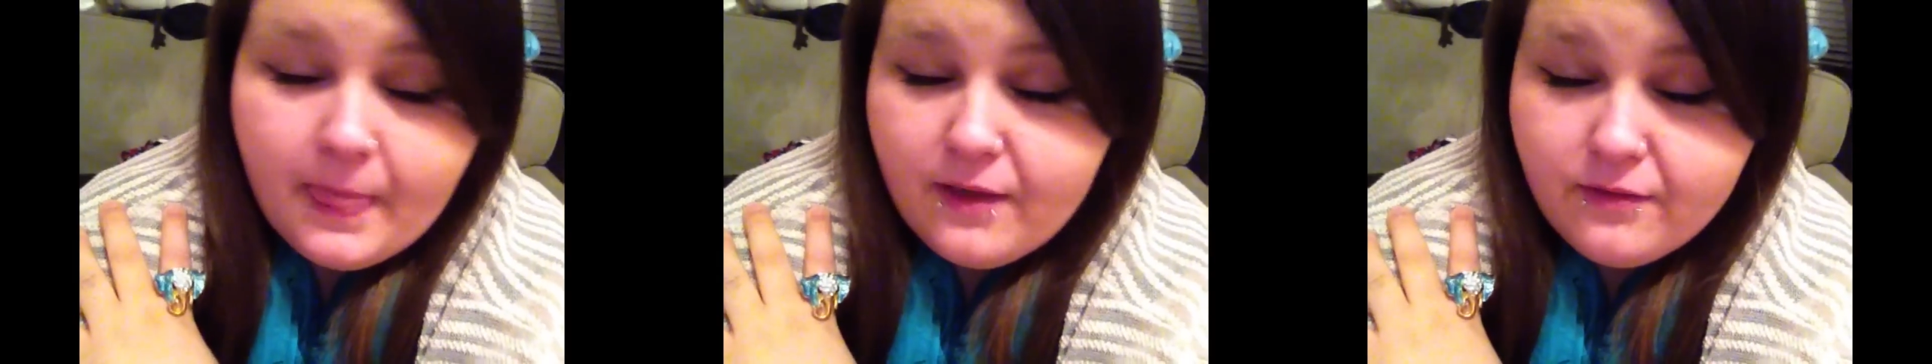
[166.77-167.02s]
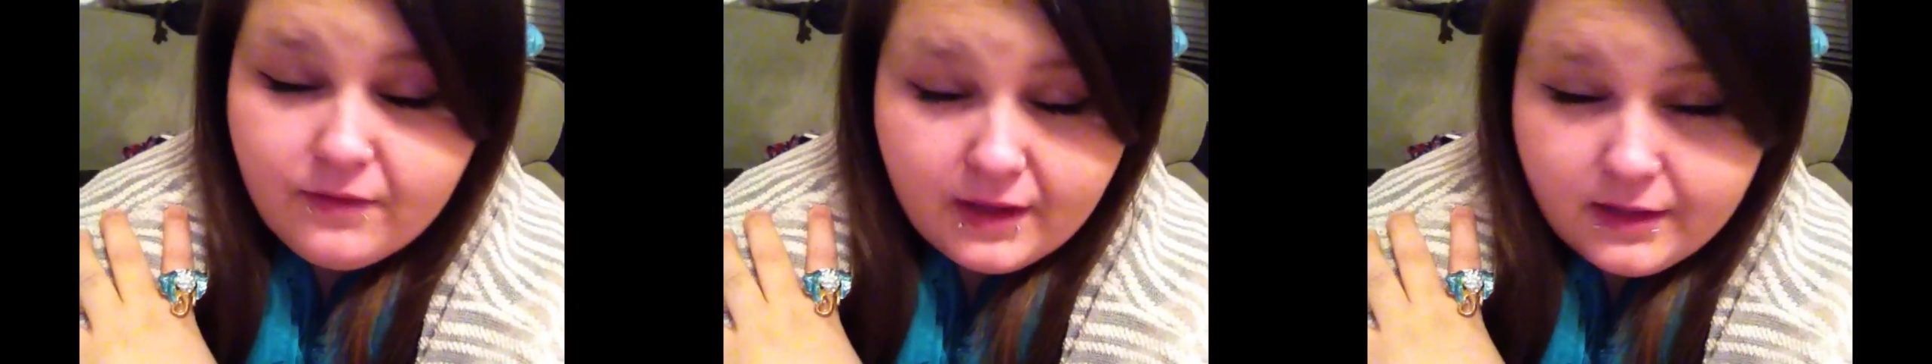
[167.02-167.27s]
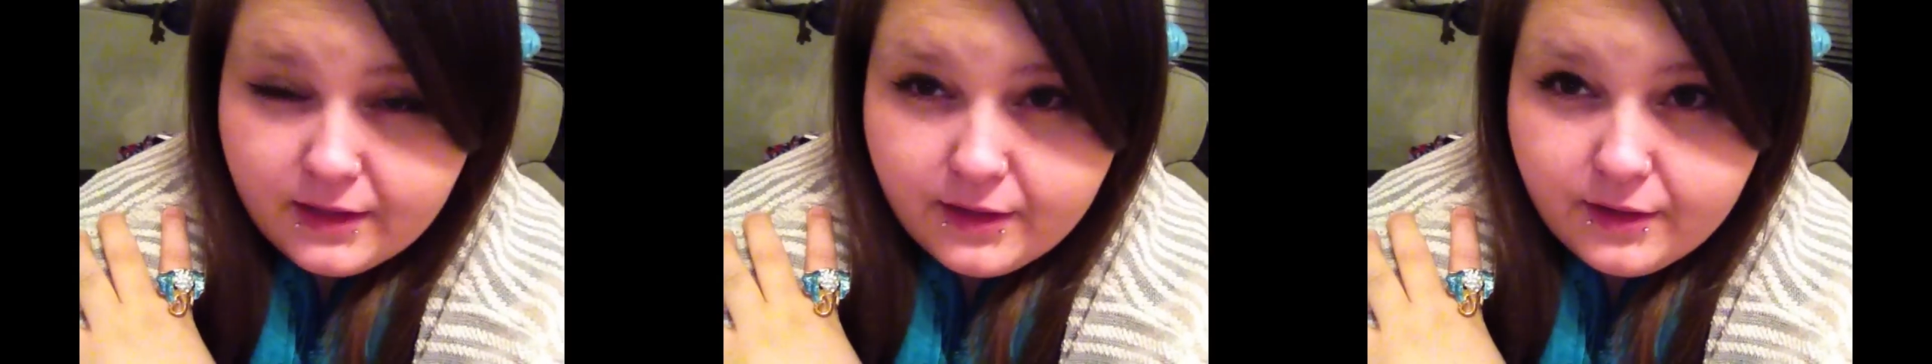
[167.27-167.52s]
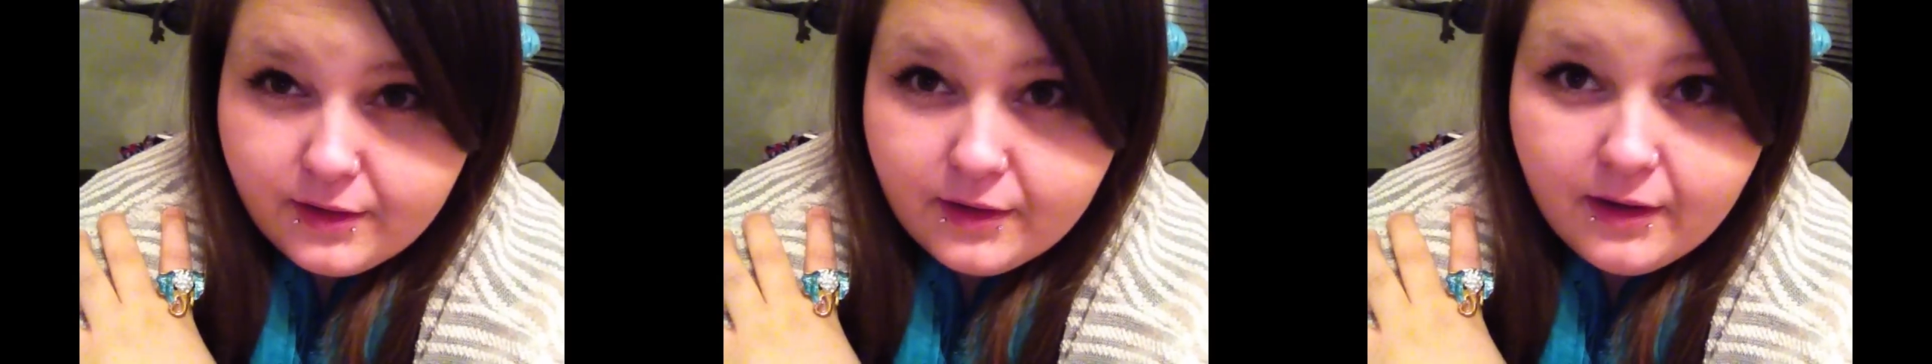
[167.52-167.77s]

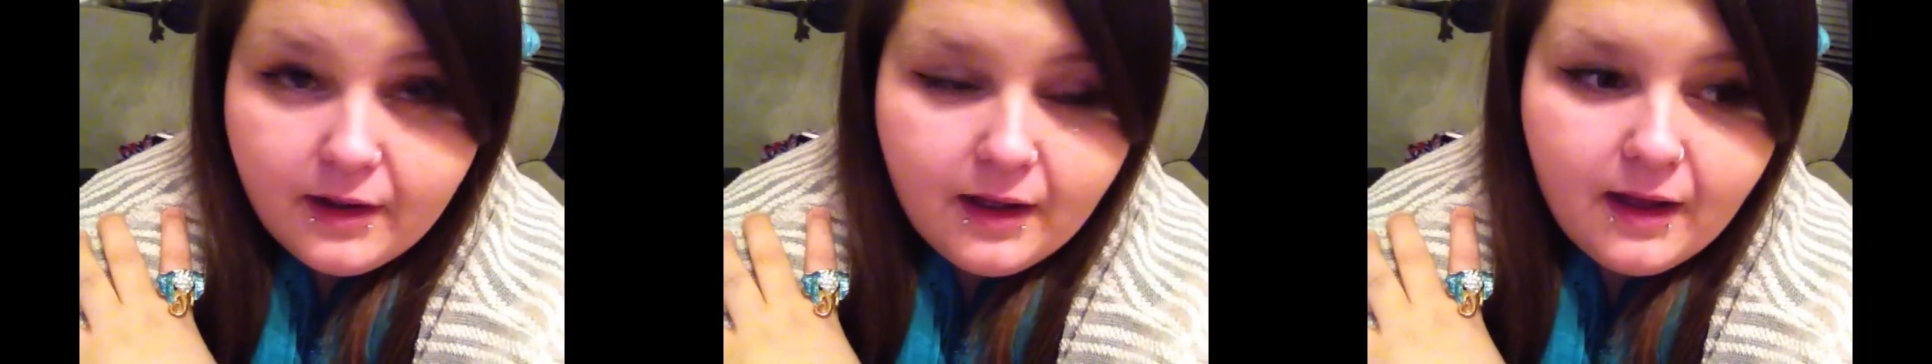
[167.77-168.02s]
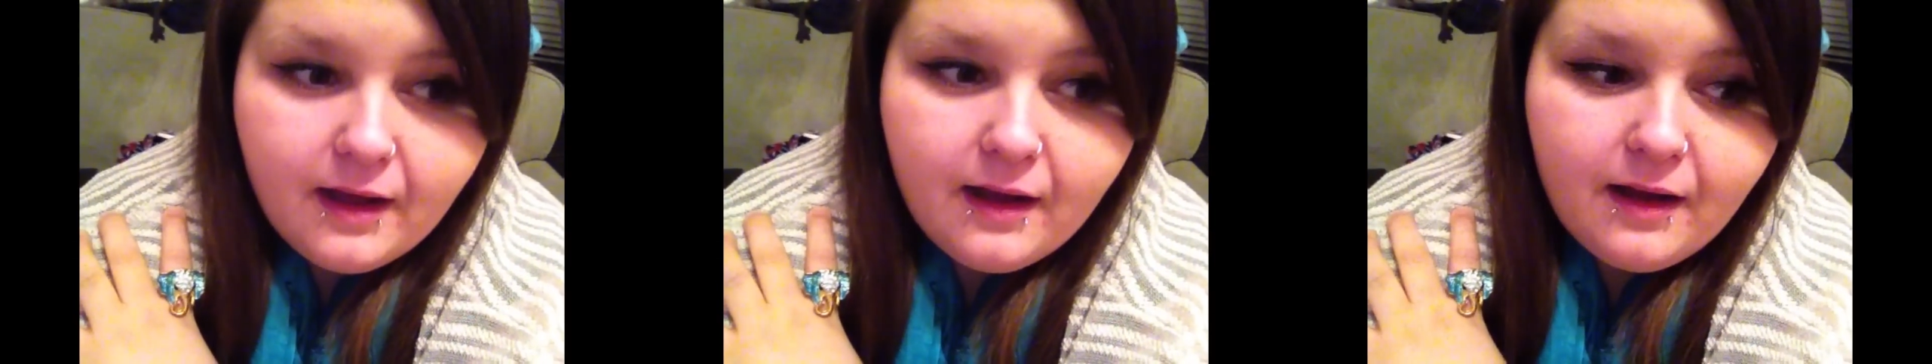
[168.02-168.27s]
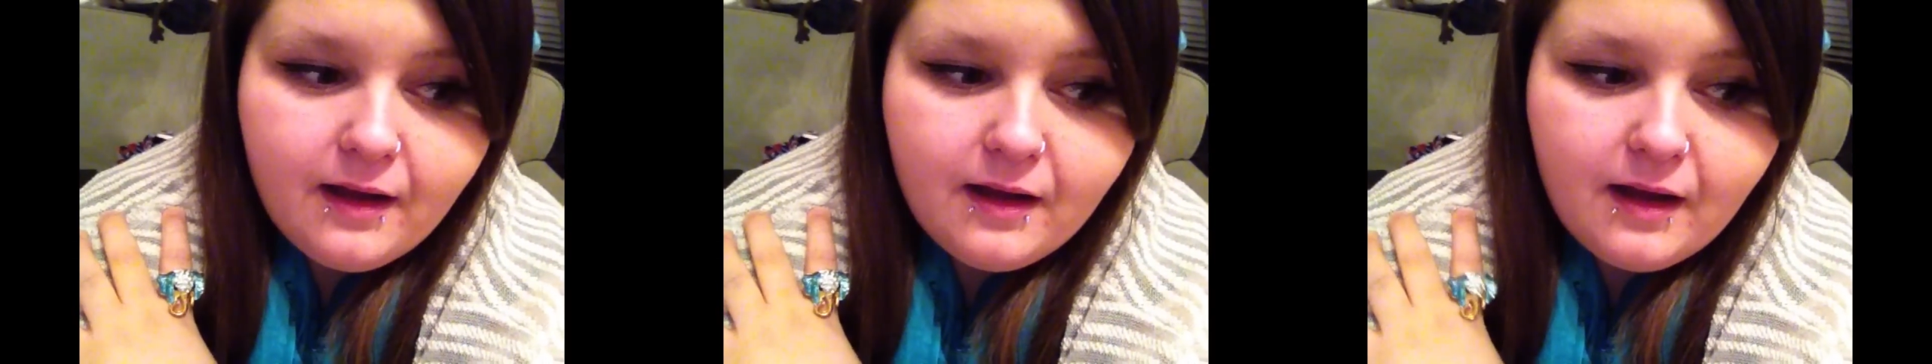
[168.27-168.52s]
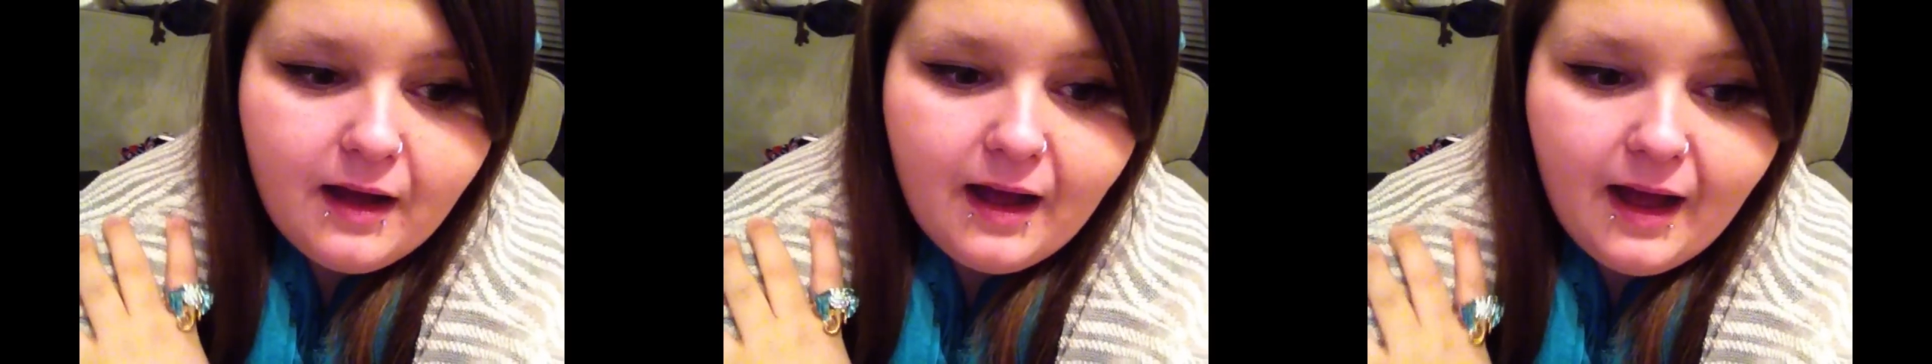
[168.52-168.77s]
failure.
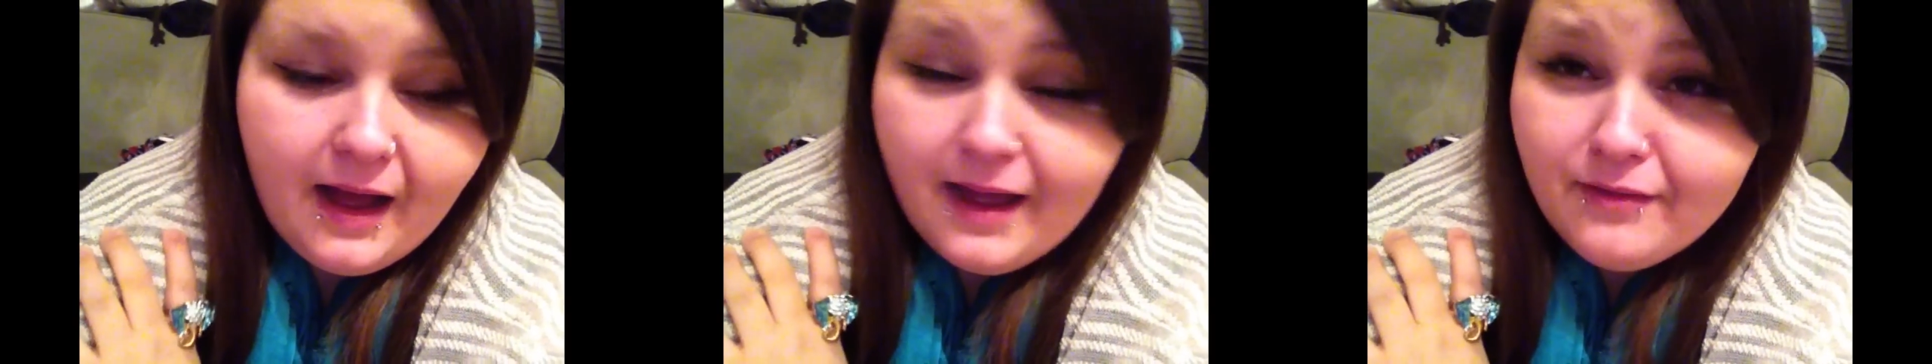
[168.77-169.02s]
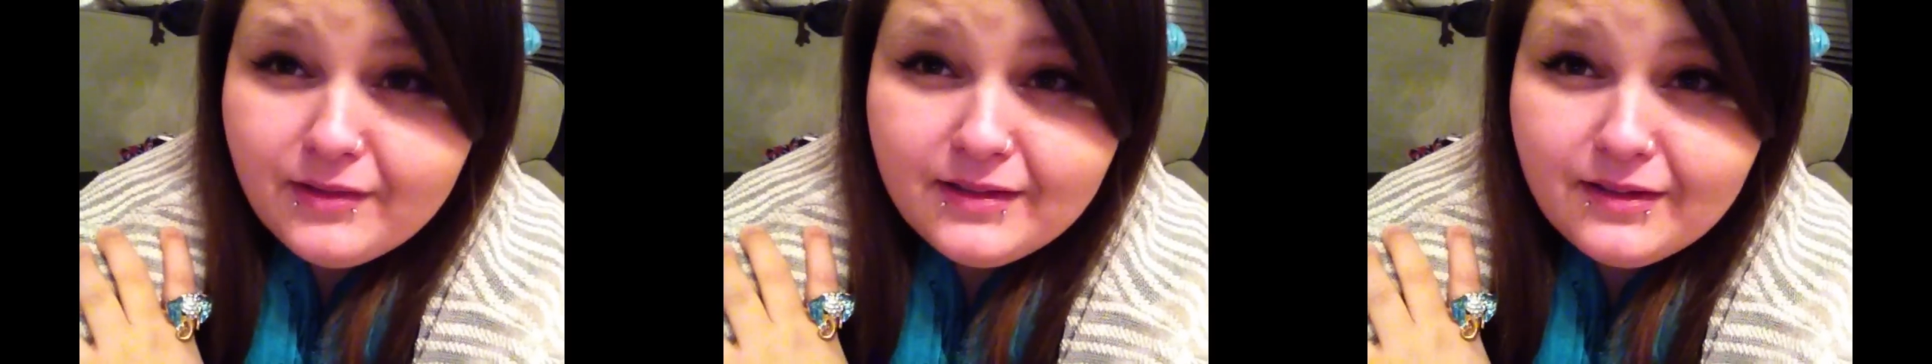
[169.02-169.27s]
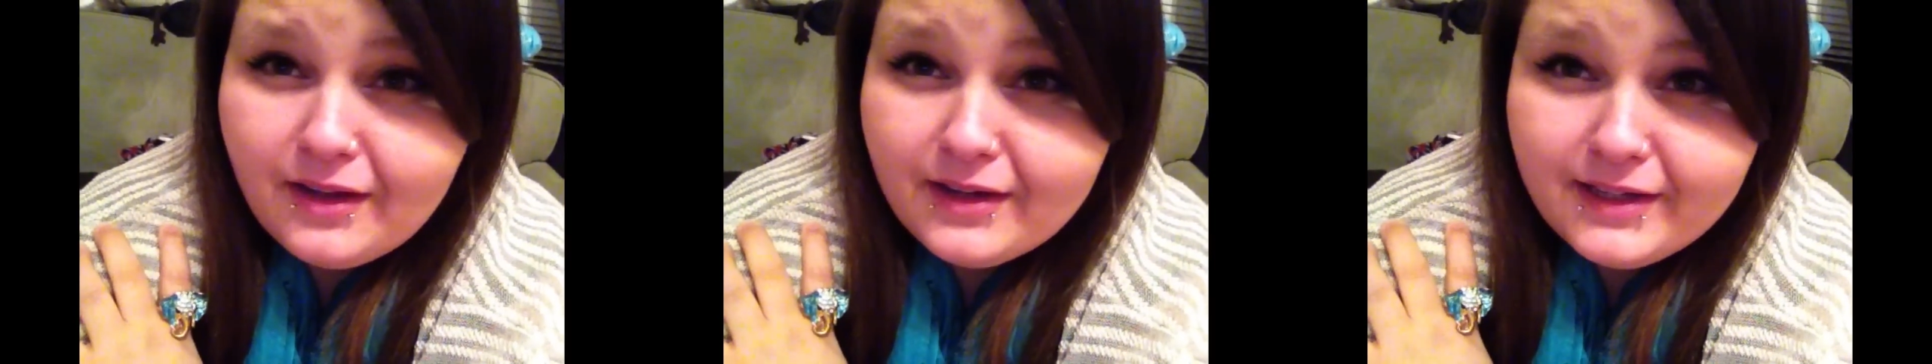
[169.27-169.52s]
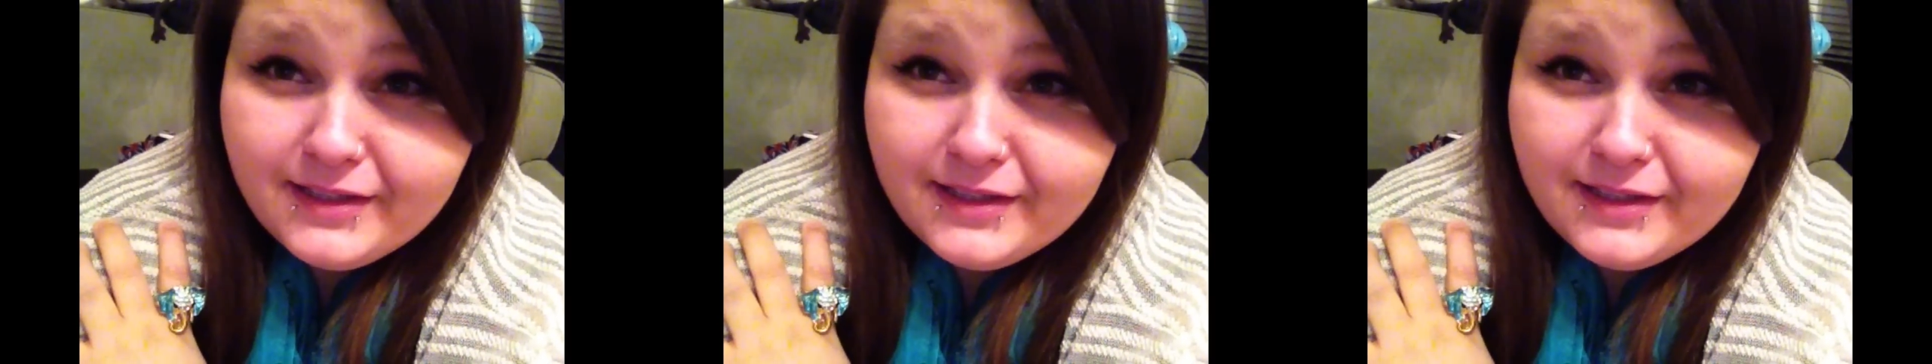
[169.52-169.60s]
I have a lot of